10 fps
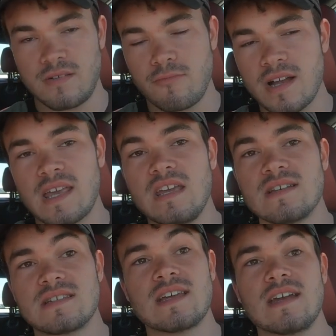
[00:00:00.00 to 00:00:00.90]
what Kia
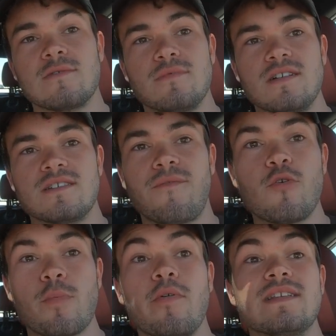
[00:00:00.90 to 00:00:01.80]
stated was
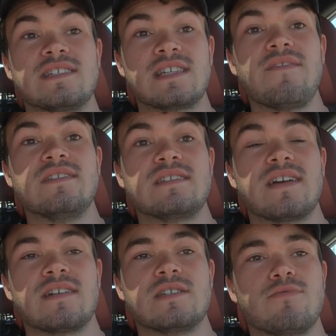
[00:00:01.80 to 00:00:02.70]
4.7
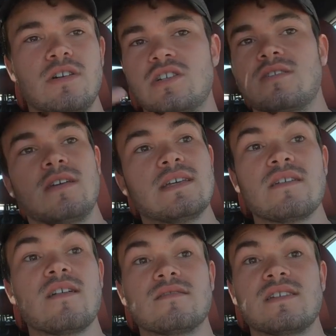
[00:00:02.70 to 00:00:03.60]
seconds, which is
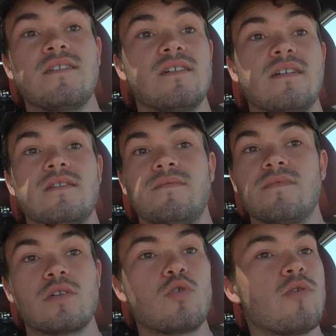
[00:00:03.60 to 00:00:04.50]
honestly
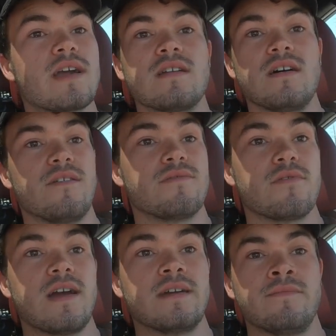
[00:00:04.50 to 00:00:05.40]
quick enough,
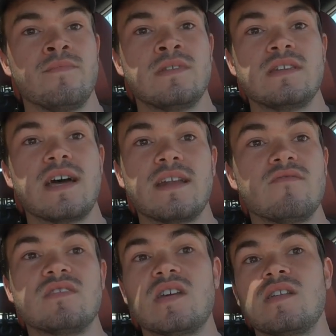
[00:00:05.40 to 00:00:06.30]
right? Not
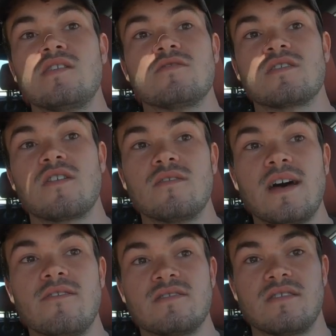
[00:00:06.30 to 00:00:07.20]
even 10 years ago,
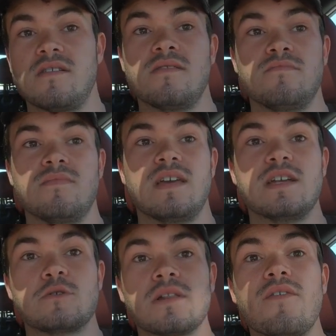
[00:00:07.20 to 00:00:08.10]
that was a
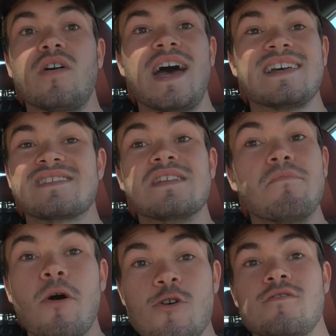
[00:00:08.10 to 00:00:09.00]
entry-level Aston
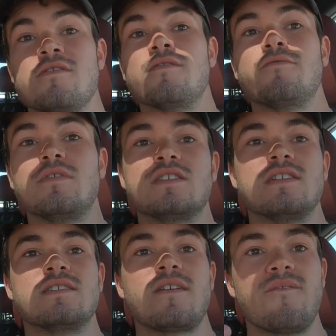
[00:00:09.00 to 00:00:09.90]
Martin, which
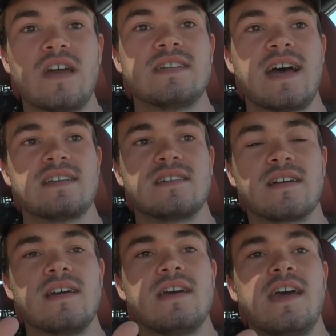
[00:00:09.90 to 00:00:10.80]
is fantastic.
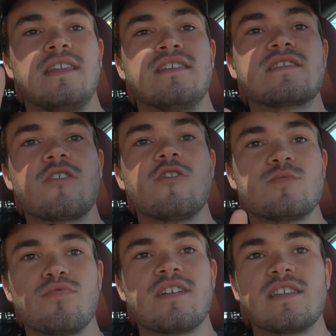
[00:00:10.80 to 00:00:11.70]
And this car is
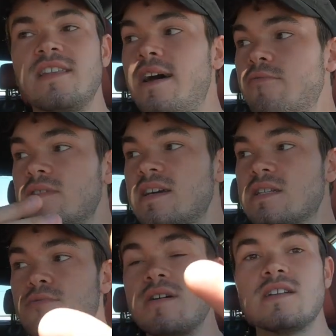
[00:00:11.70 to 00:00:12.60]
bringing that with a
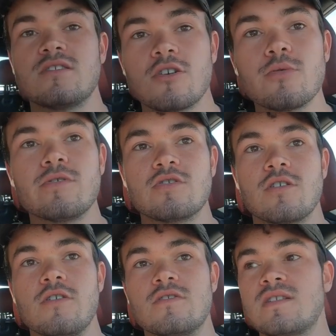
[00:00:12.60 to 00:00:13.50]
twin
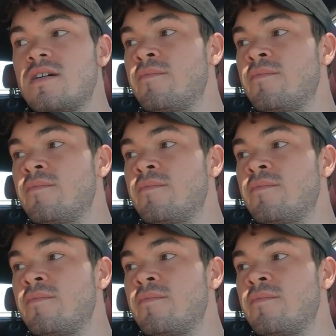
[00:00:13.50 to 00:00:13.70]
turbocharged